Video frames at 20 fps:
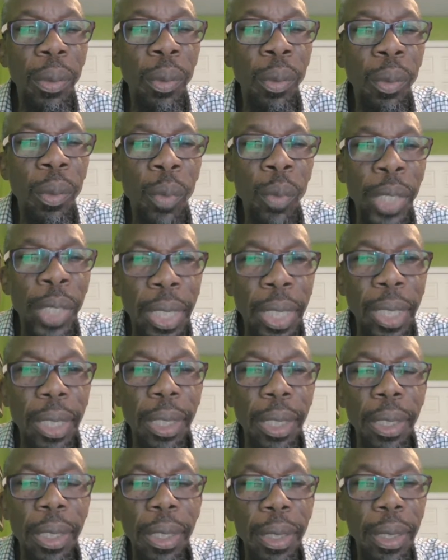
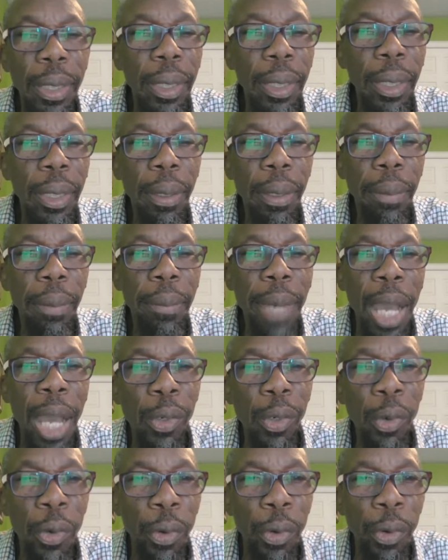will
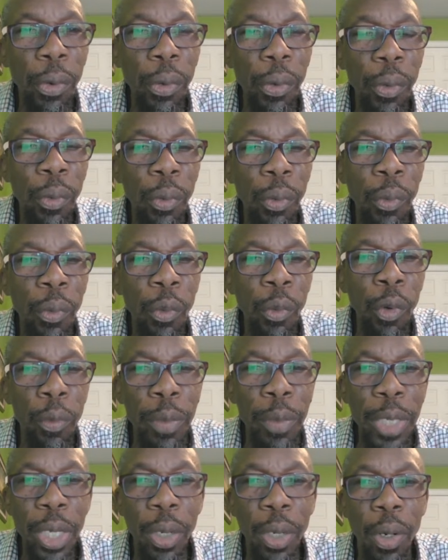Marco
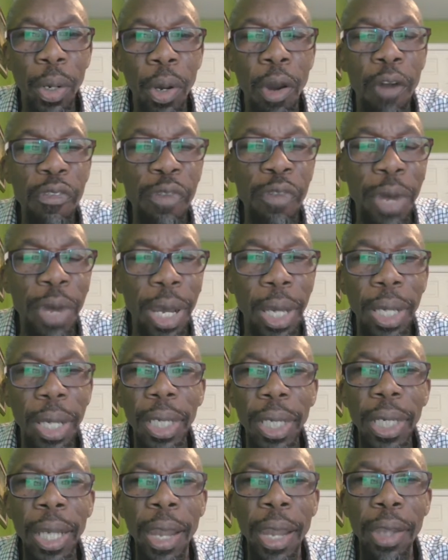Rubio offer
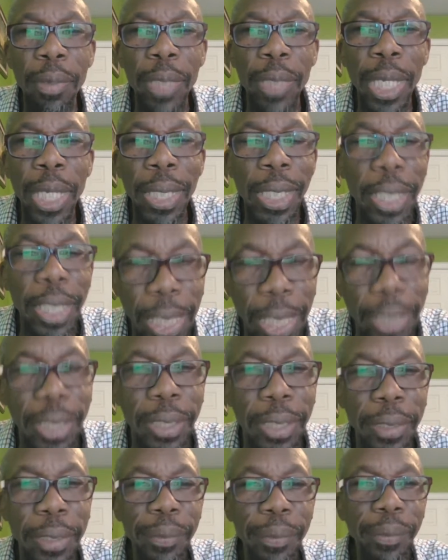Caribbean leaders